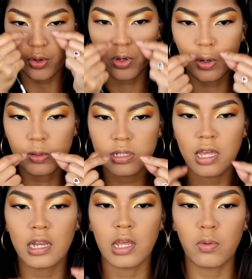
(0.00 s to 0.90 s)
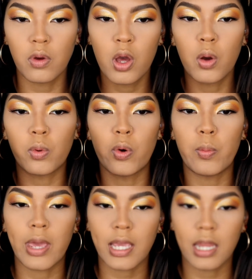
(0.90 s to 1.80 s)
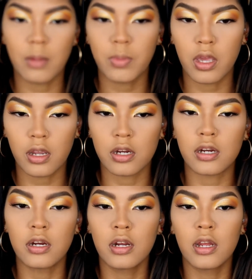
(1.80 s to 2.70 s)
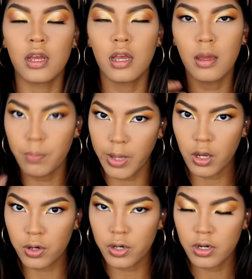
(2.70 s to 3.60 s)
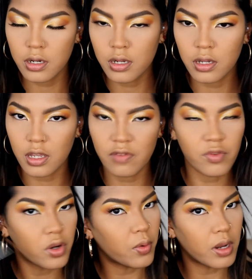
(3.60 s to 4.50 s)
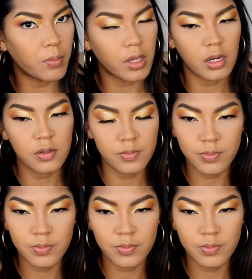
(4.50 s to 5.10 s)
your nose and it will make it appear bigger, if you know what I mean.